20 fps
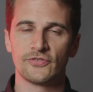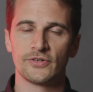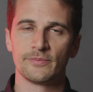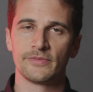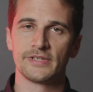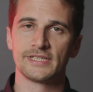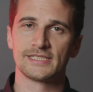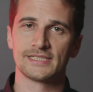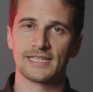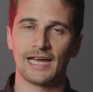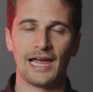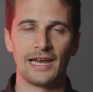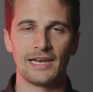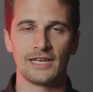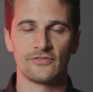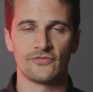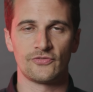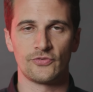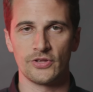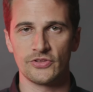from this
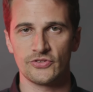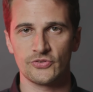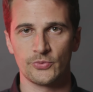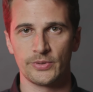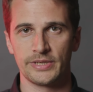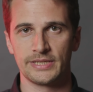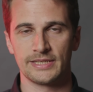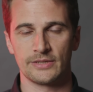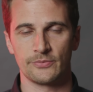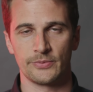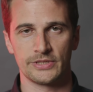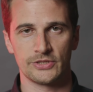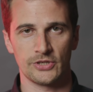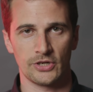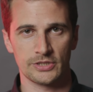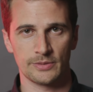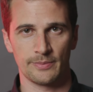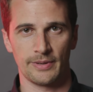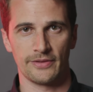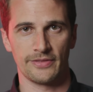color front screen that we
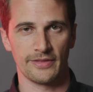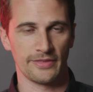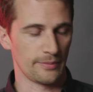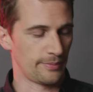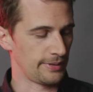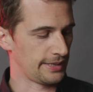talked about in the